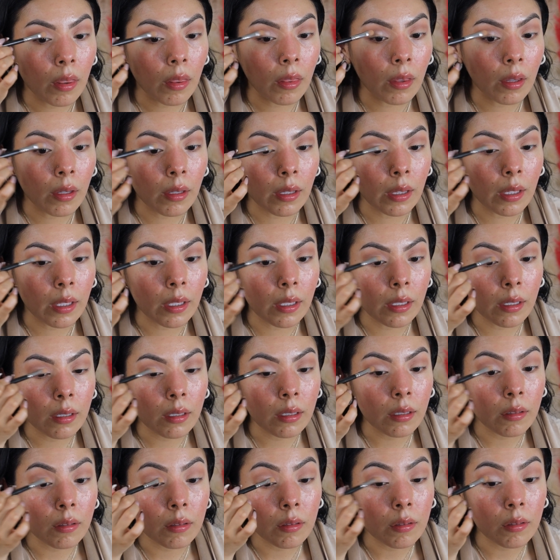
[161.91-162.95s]
the lid.
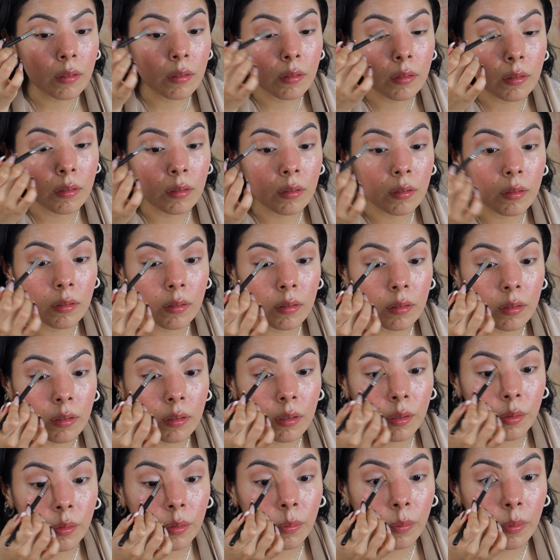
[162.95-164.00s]

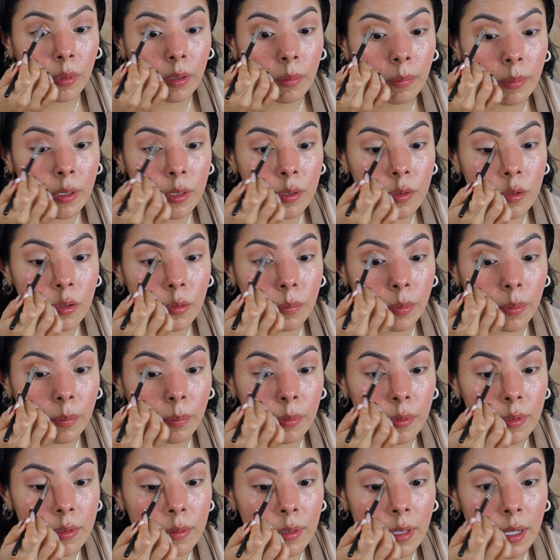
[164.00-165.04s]
You don't wanna be super
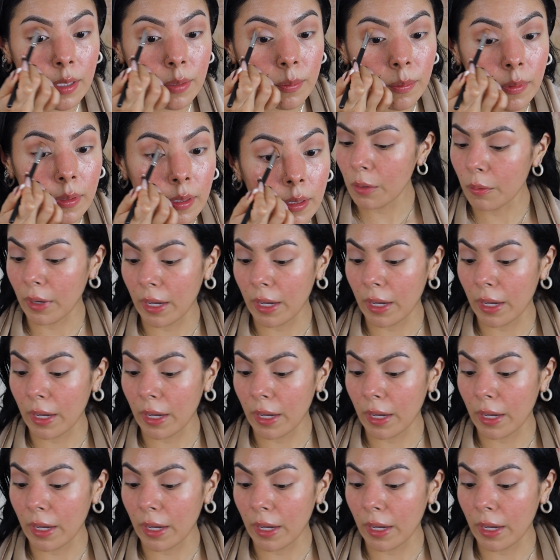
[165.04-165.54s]
precise with it.